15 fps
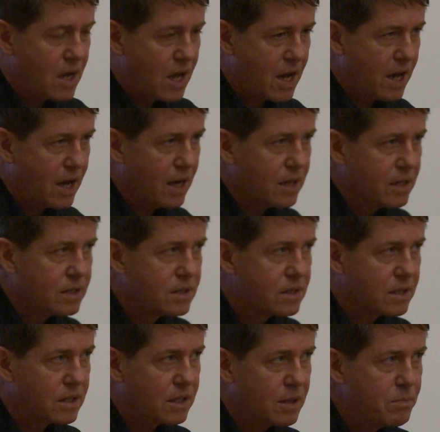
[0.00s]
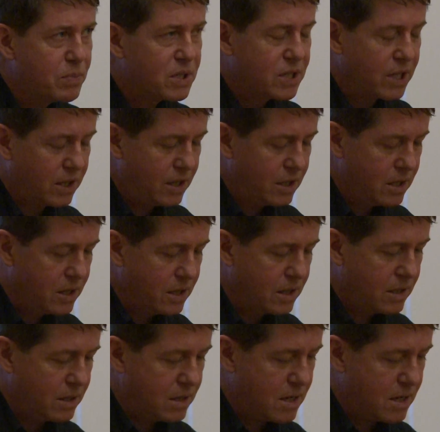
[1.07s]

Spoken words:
and in particular